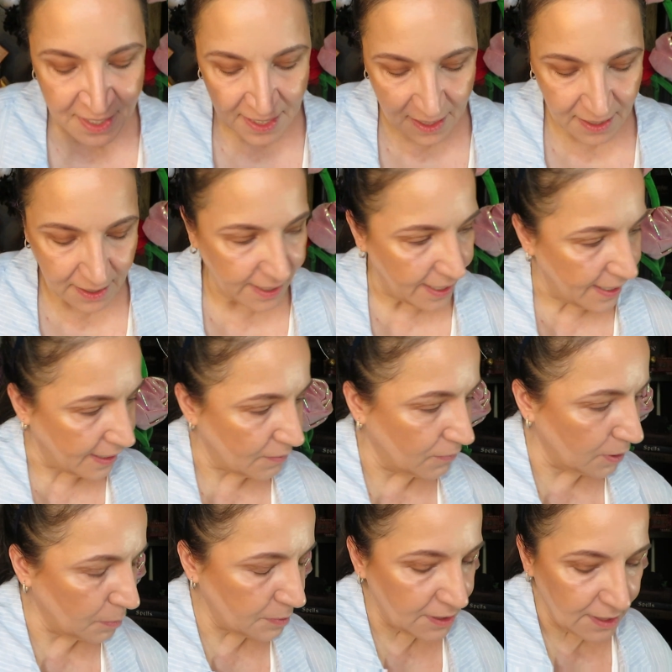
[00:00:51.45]
Okay,
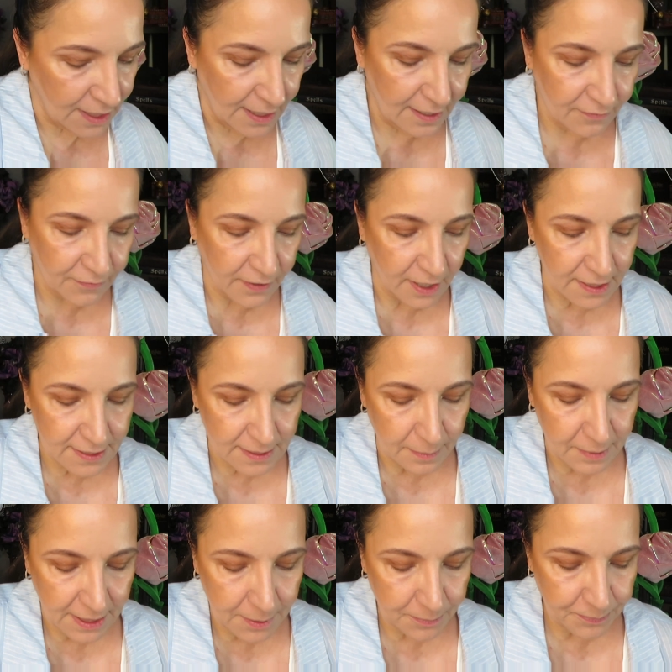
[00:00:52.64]
whoops, forgot
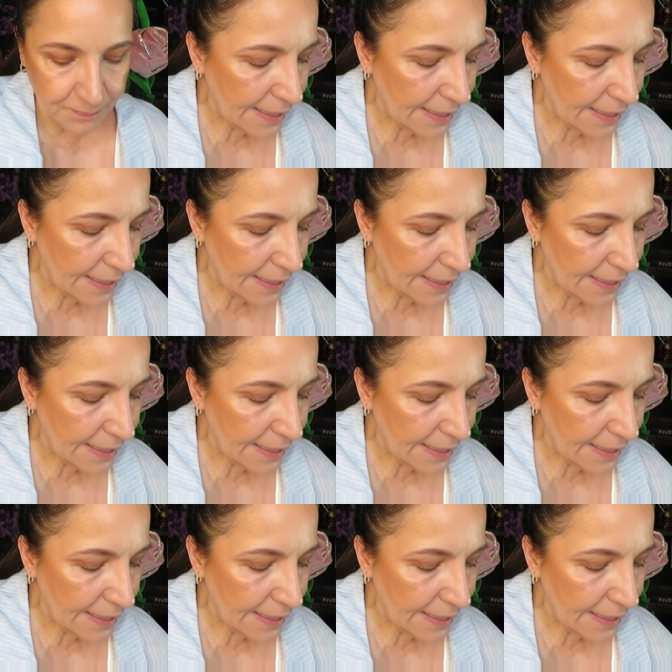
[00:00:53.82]
something.